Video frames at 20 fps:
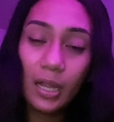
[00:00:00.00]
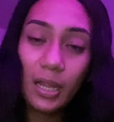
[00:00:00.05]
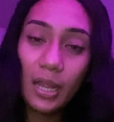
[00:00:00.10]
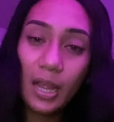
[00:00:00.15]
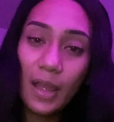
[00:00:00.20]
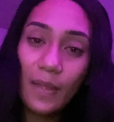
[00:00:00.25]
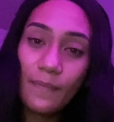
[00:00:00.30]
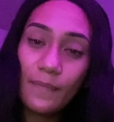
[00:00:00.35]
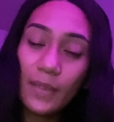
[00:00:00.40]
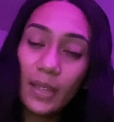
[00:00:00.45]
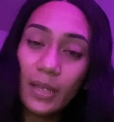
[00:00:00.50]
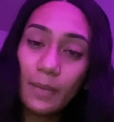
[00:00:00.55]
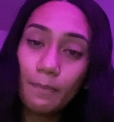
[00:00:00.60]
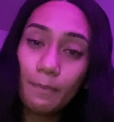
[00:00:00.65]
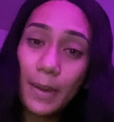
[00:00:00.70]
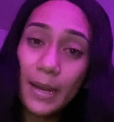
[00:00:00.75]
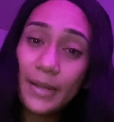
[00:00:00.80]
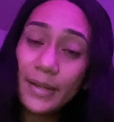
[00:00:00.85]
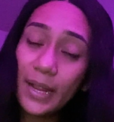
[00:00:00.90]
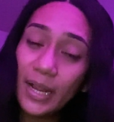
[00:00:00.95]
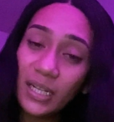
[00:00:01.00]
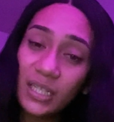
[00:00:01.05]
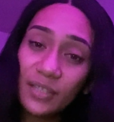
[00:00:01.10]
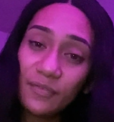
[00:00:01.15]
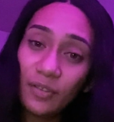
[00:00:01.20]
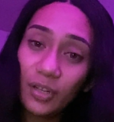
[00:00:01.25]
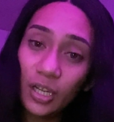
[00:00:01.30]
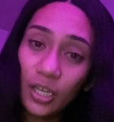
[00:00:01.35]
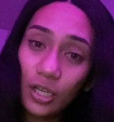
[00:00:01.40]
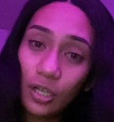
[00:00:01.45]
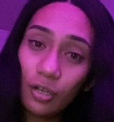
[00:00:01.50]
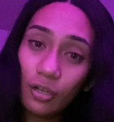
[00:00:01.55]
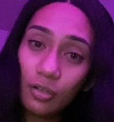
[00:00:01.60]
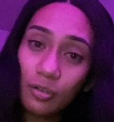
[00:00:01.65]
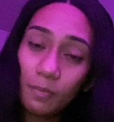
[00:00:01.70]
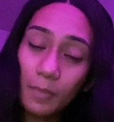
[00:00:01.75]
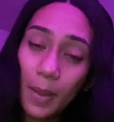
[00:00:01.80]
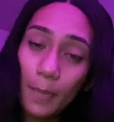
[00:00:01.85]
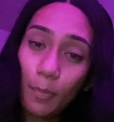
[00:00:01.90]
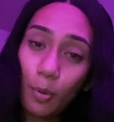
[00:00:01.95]
and then my next video
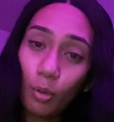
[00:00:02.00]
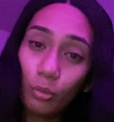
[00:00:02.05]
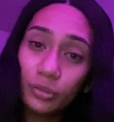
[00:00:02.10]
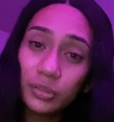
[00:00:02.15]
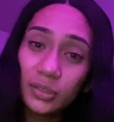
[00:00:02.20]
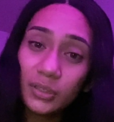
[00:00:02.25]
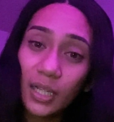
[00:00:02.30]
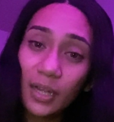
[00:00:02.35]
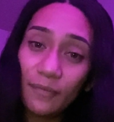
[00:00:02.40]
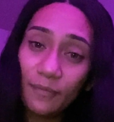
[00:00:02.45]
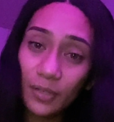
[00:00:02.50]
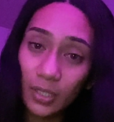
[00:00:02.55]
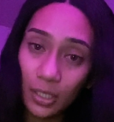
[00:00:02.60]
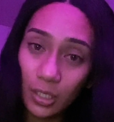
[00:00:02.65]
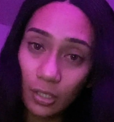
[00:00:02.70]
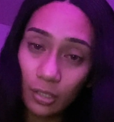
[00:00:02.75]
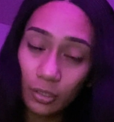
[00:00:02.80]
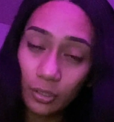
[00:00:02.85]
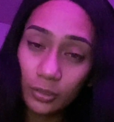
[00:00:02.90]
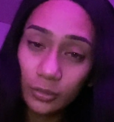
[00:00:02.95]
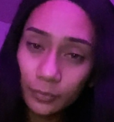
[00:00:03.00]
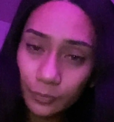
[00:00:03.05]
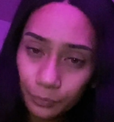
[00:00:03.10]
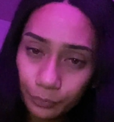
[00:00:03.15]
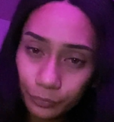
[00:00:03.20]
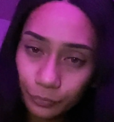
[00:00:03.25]
my post-op video